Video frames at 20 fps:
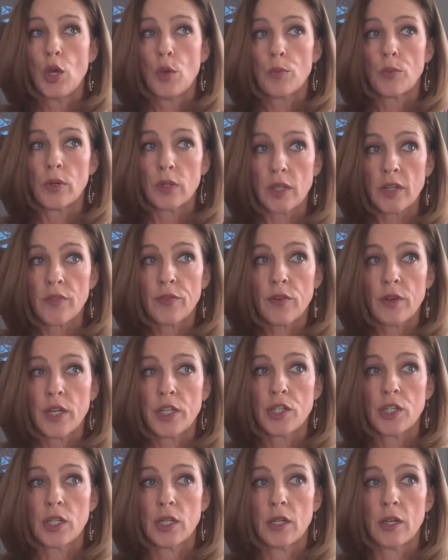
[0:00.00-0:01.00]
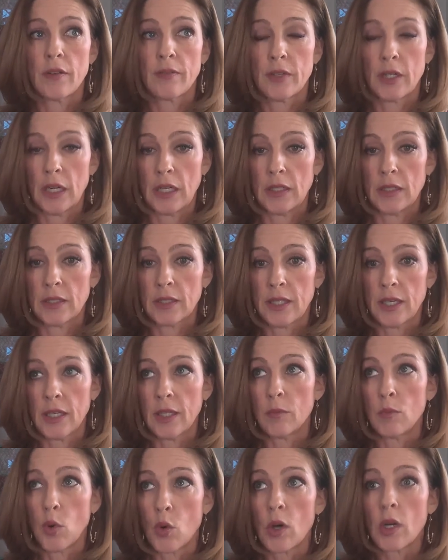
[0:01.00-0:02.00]
proliferation of guns,
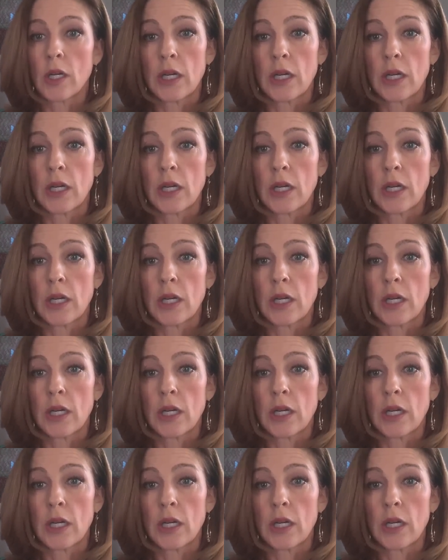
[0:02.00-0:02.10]
getting more